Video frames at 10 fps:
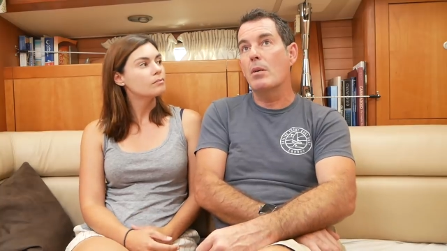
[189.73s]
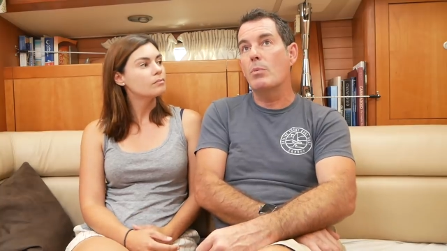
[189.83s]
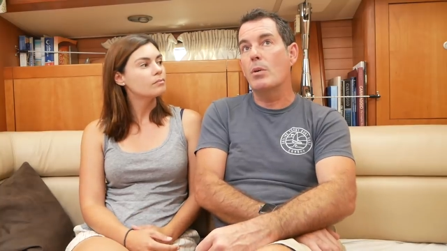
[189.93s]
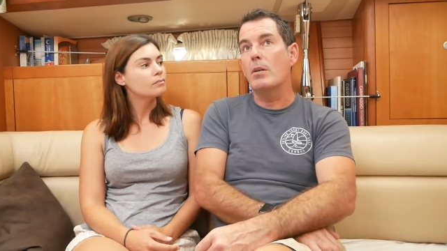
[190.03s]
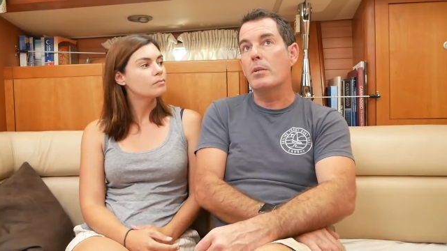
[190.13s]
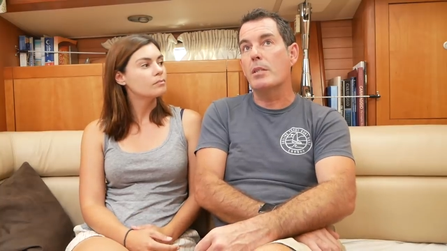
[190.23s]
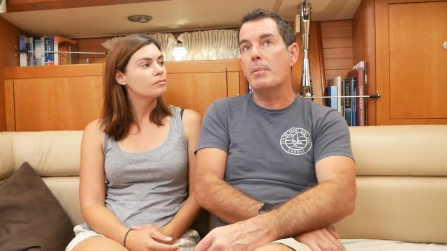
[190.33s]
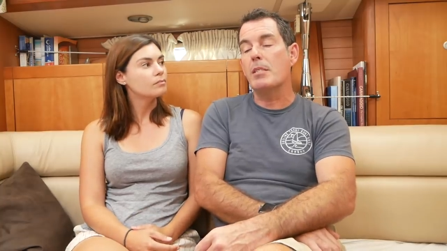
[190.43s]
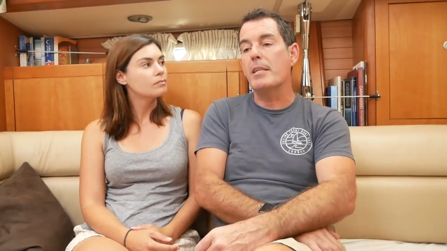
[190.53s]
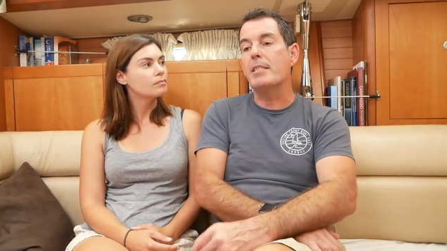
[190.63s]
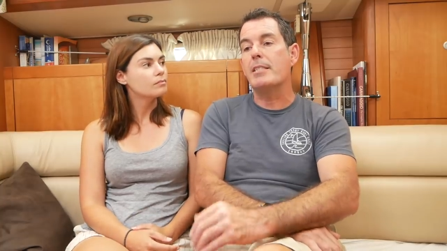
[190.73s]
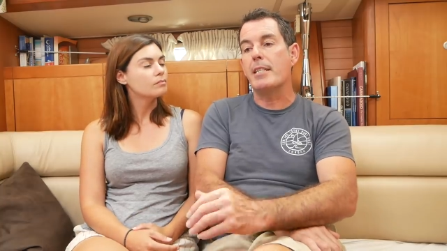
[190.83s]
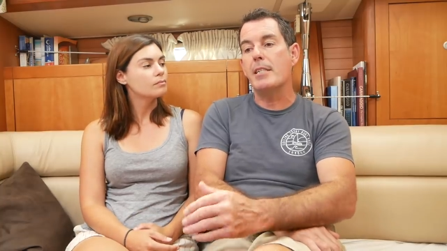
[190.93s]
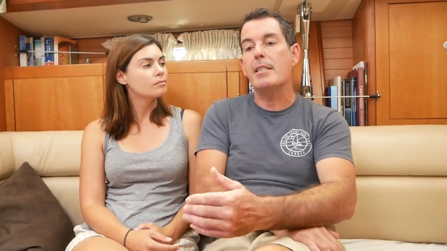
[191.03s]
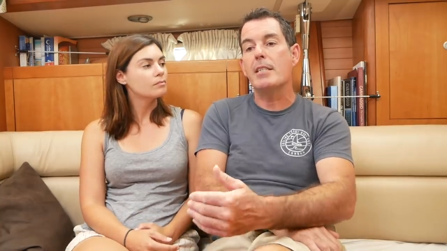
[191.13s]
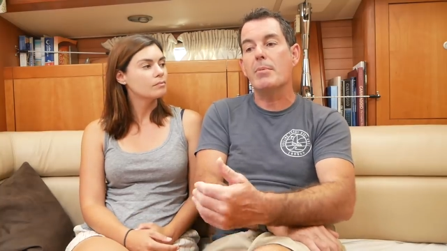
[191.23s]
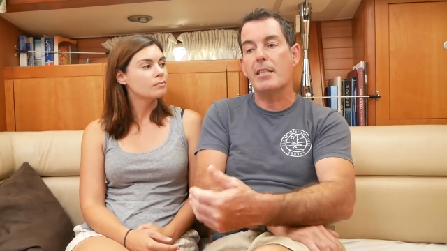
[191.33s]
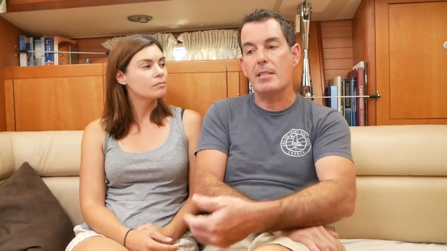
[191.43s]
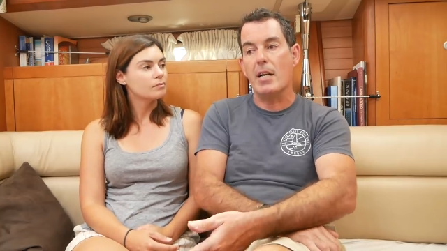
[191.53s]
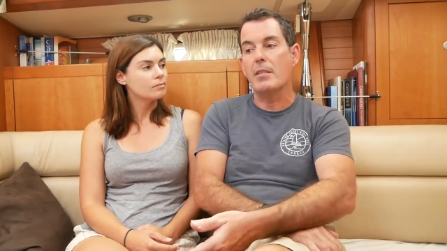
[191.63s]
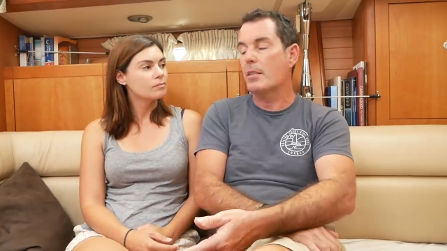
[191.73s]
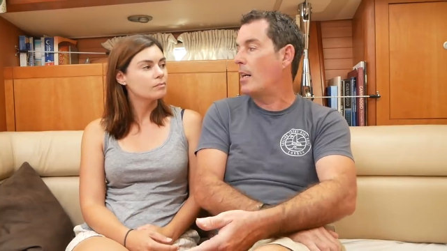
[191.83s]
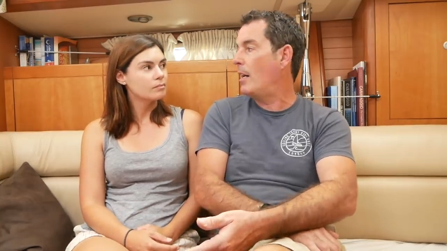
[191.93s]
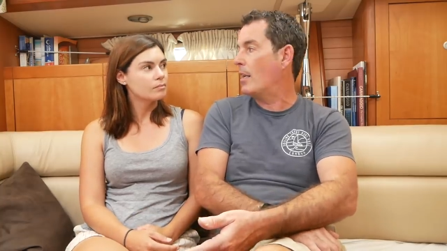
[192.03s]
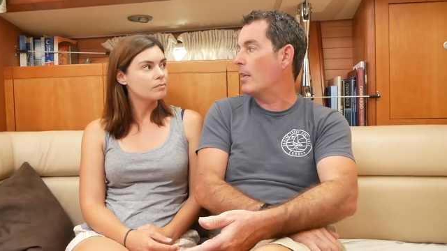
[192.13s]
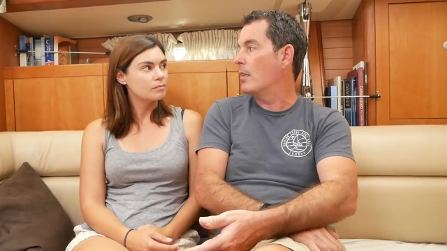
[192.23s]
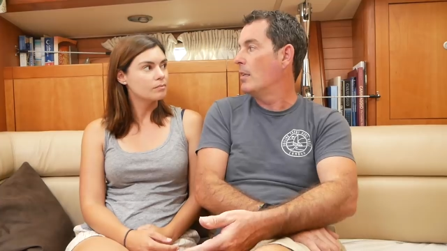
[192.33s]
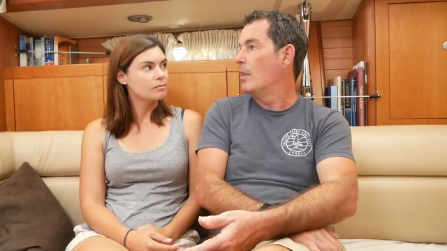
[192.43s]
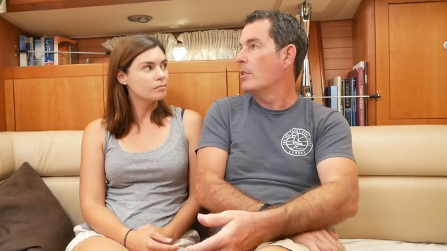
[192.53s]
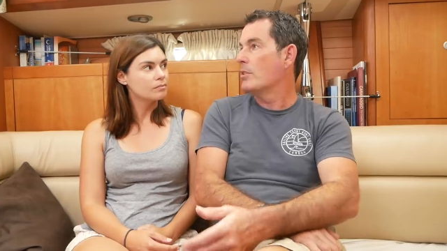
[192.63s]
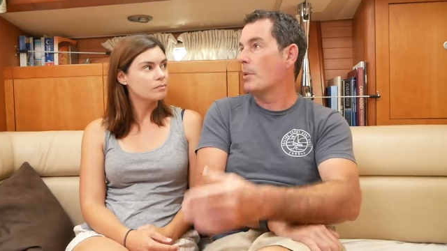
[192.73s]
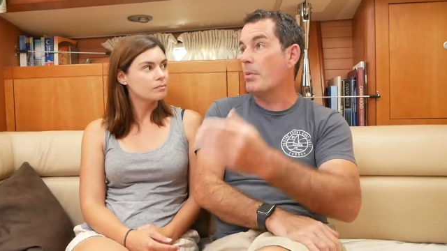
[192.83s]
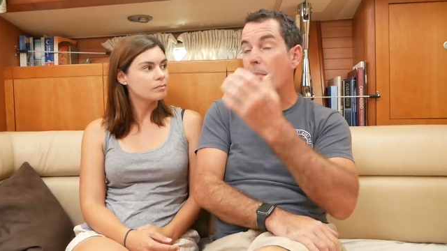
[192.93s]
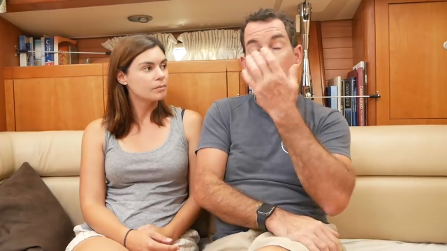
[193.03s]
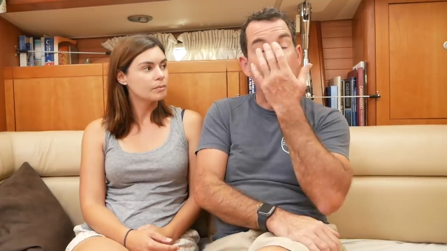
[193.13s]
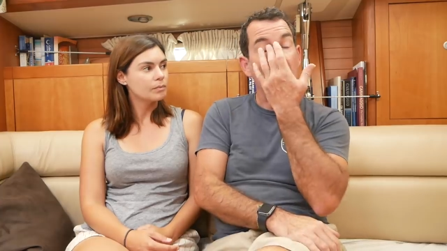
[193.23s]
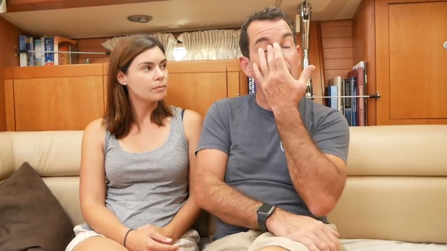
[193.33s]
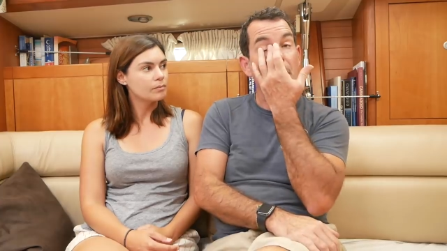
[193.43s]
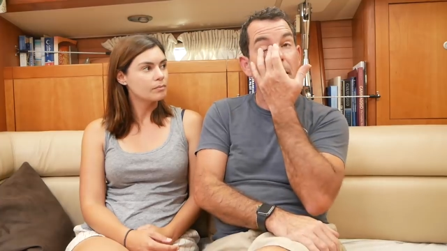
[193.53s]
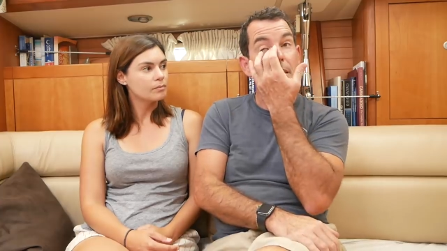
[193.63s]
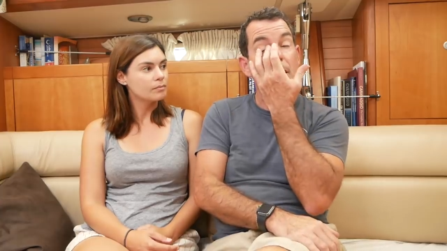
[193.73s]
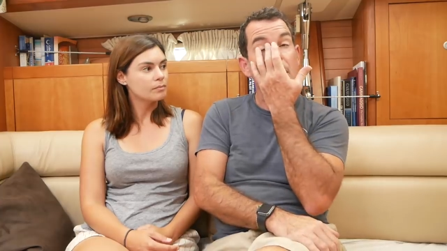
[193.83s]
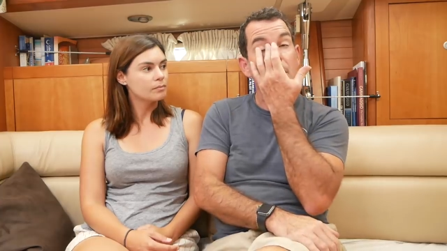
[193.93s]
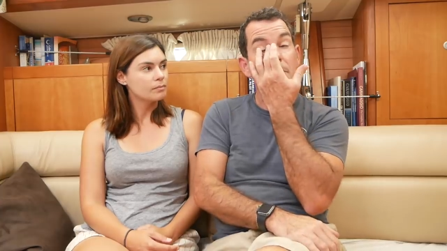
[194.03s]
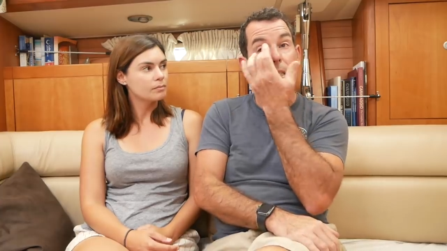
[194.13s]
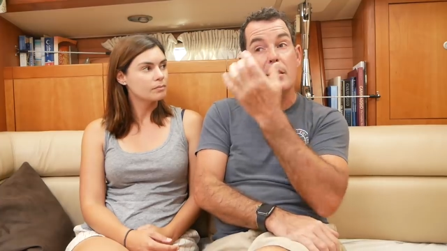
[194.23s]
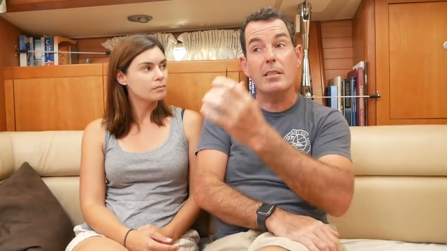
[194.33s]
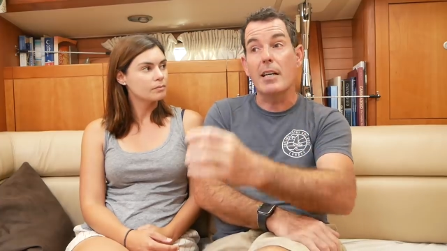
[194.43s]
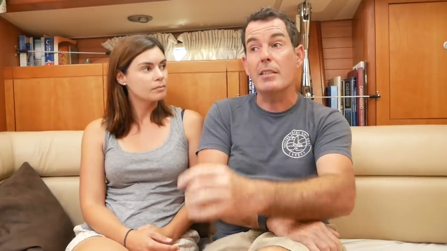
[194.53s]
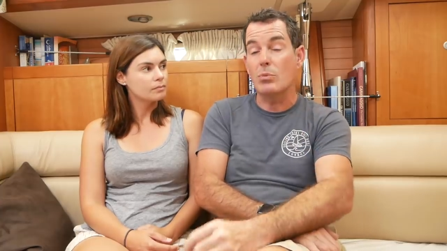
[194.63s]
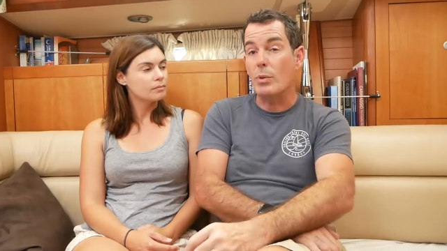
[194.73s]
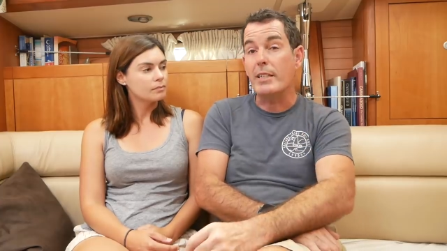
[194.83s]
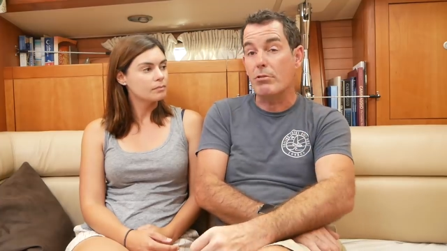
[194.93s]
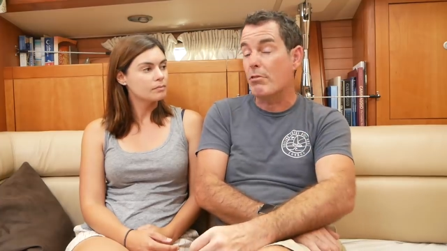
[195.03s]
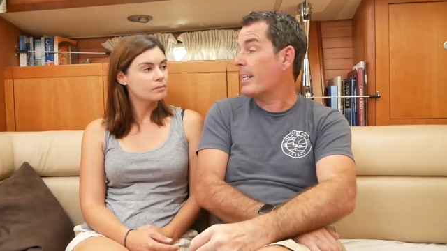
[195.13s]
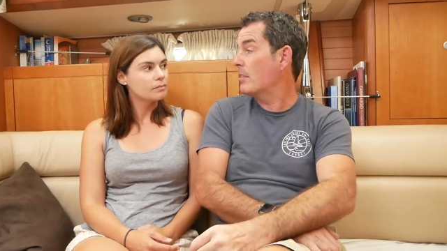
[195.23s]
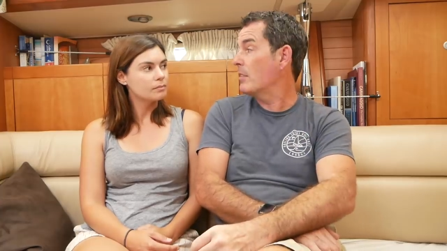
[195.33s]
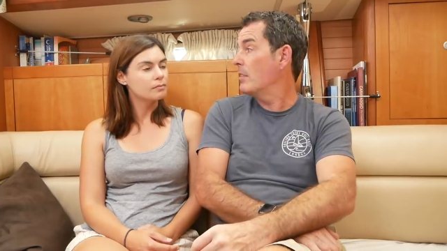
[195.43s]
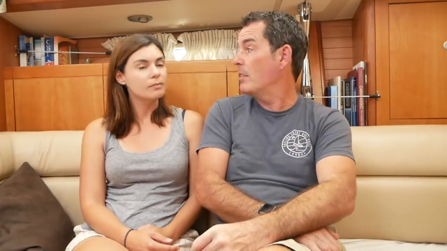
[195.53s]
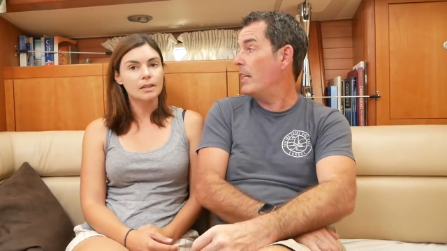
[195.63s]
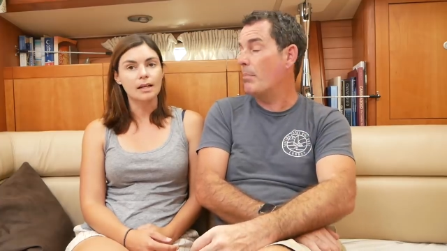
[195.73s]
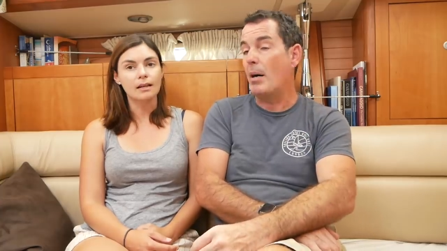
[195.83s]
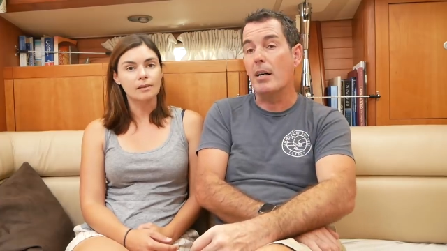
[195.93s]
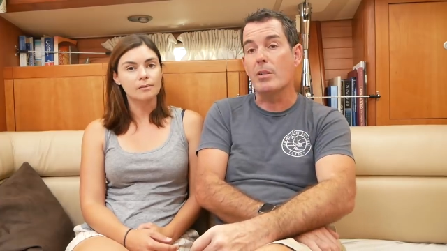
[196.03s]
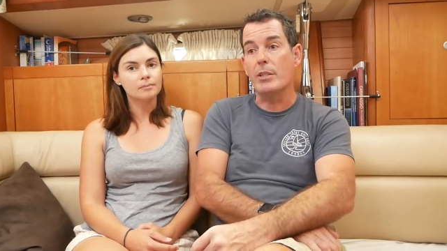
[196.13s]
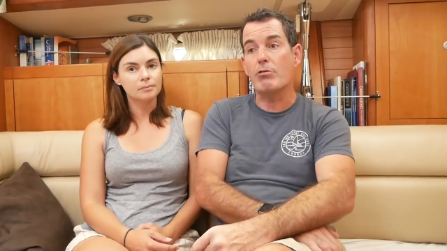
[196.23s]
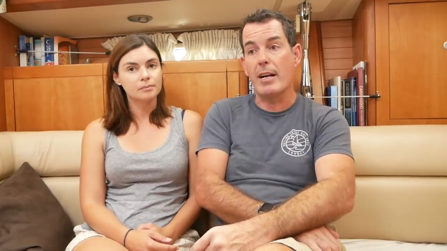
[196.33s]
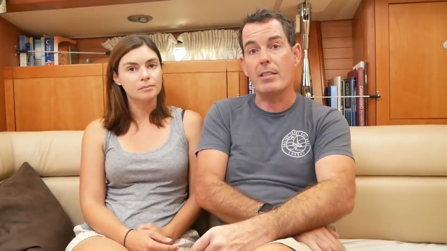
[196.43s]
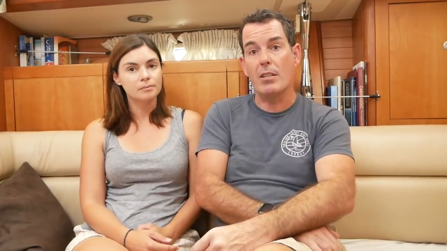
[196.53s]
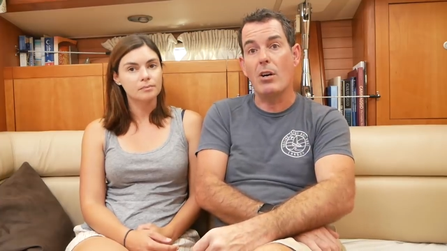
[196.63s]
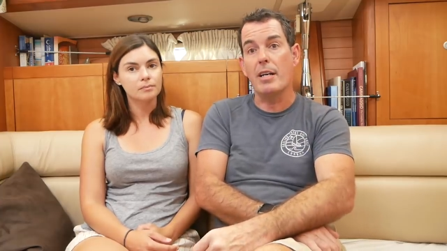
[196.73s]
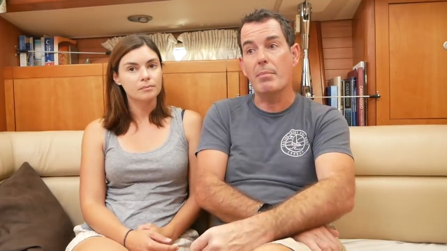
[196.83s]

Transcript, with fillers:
Speaker 1: well, it's meant to be it's 60 centimeters under the hull, so probably about a meter, a meter, and we dragged. In yeah. part, we dragged a lot in